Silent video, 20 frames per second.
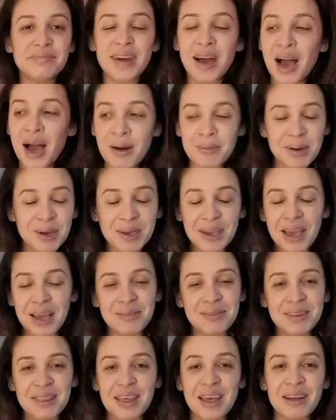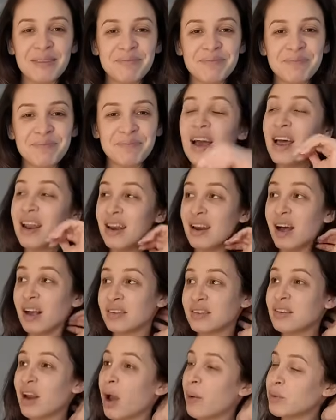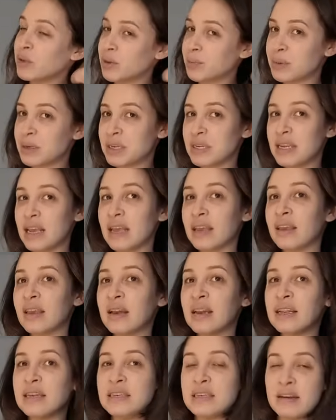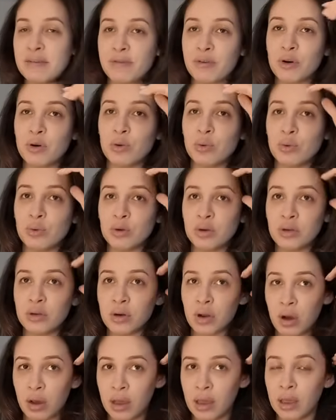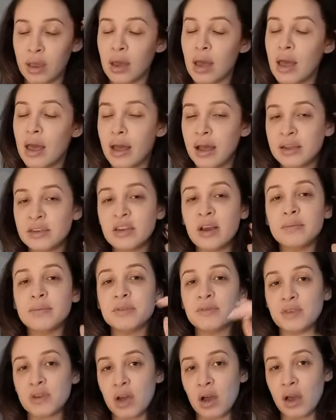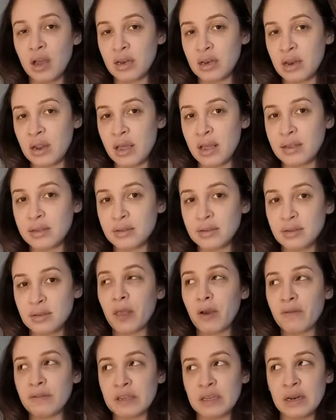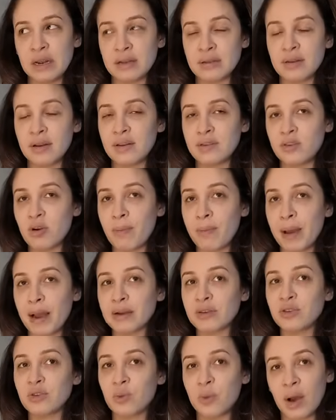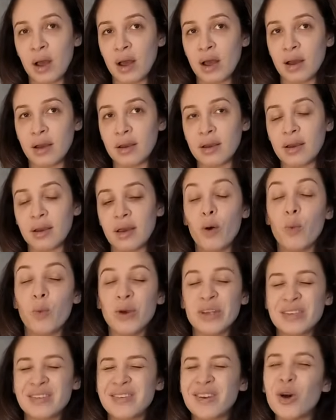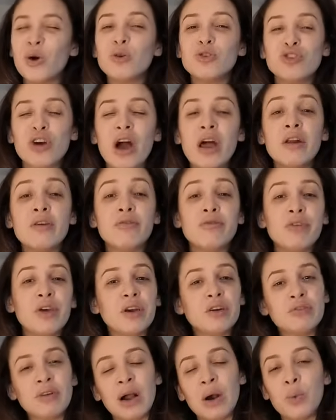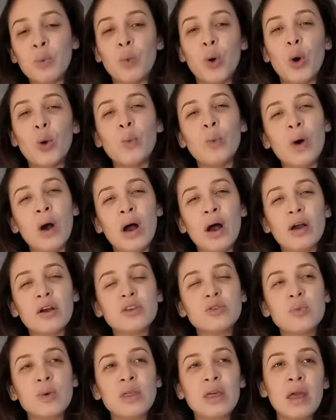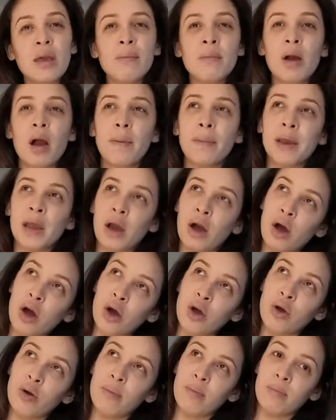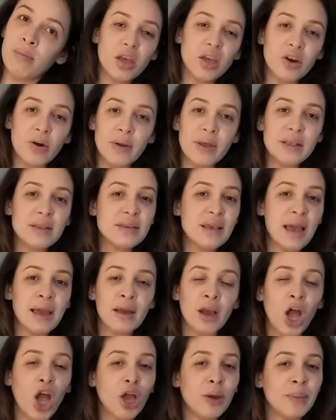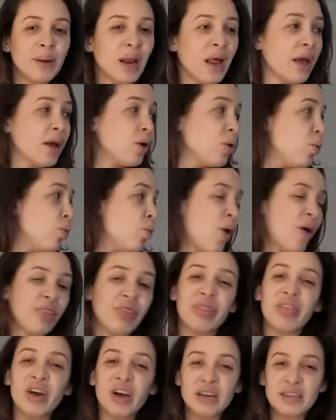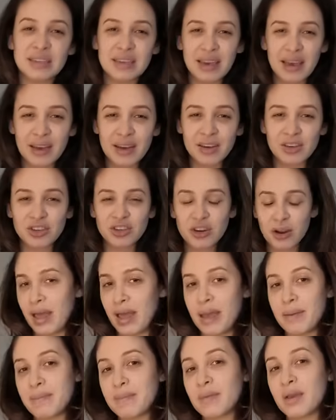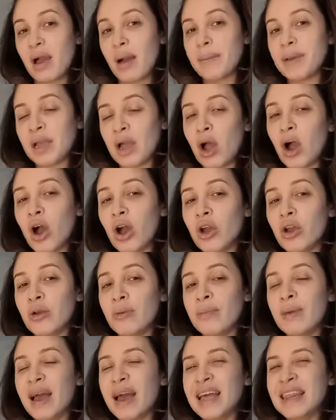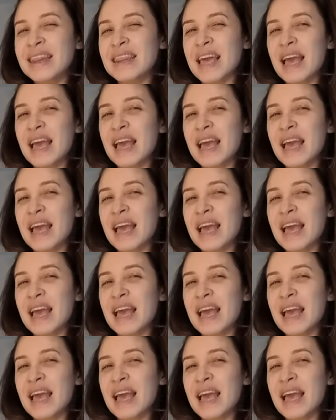I'm okay with it. Last night was a particularly difficult night in terms of tiredness. Obviously now Sunny's gone back to work. we're still trying to figure out what works with him coming home. You know, he's getting home at like 1:30ish. Him coming home, and